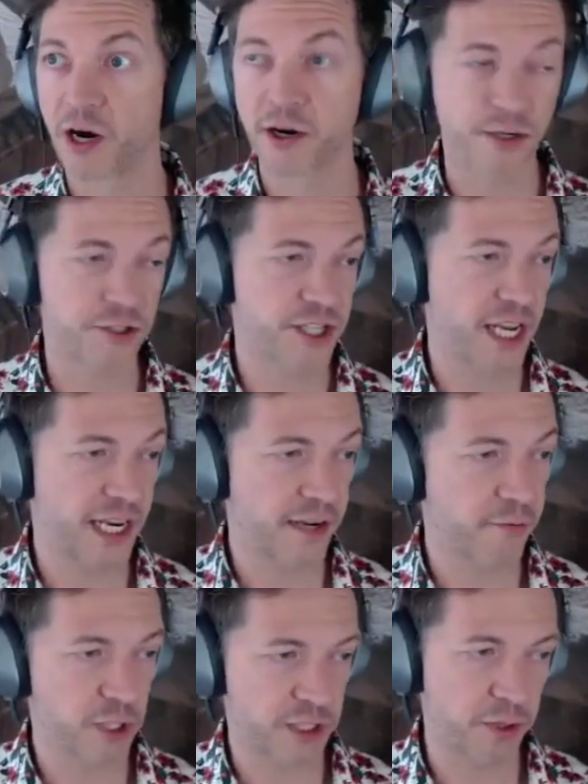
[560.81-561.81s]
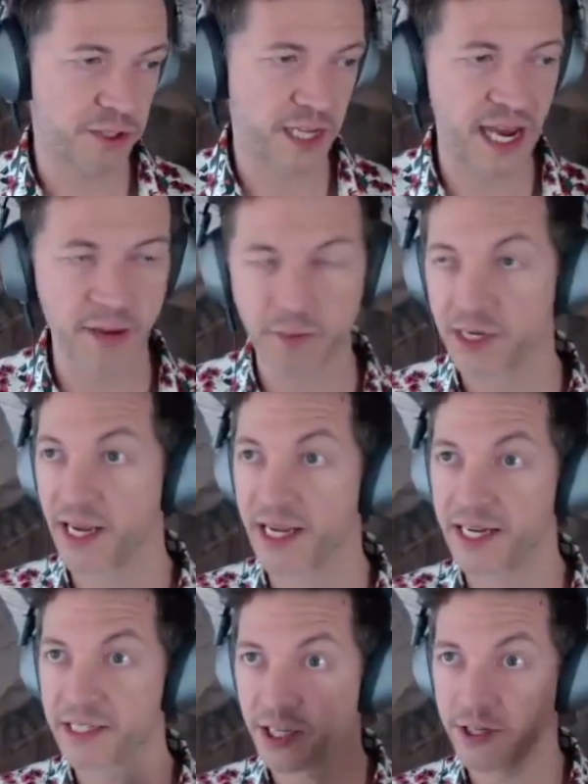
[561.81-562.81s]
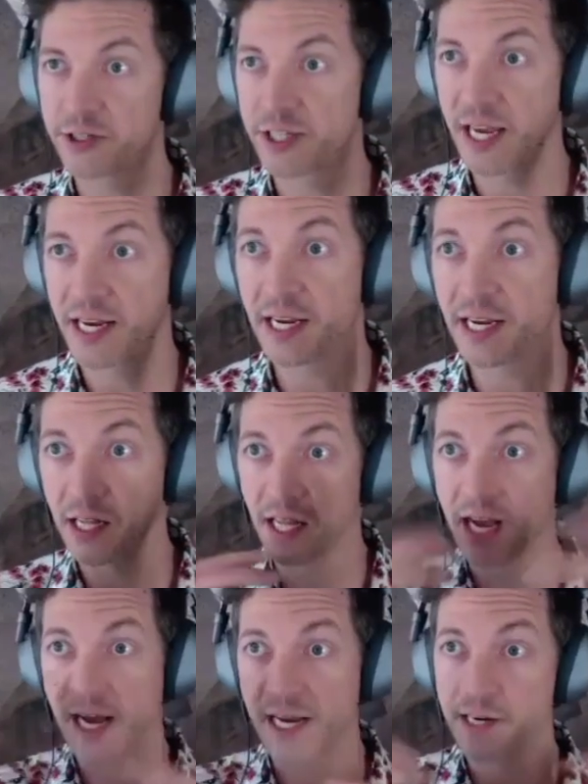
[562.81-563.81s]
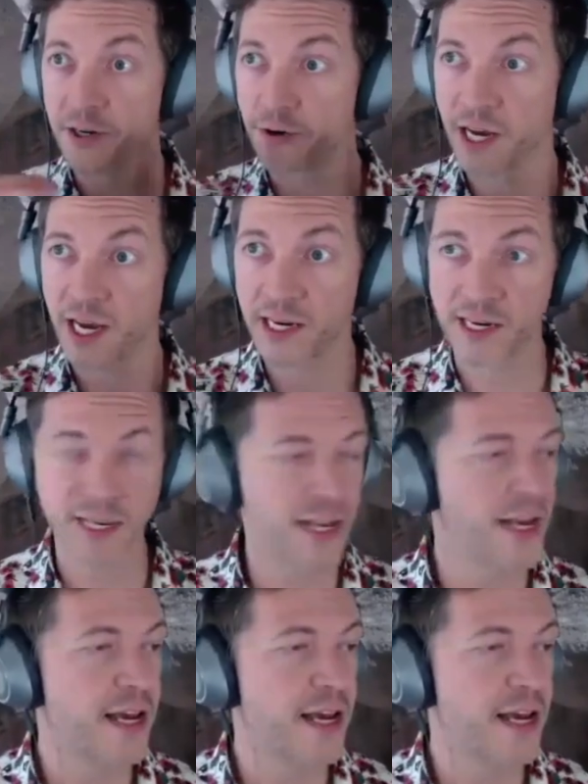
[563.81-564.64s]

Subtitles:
our understanding of what's supposed to happen and its understanding align or not.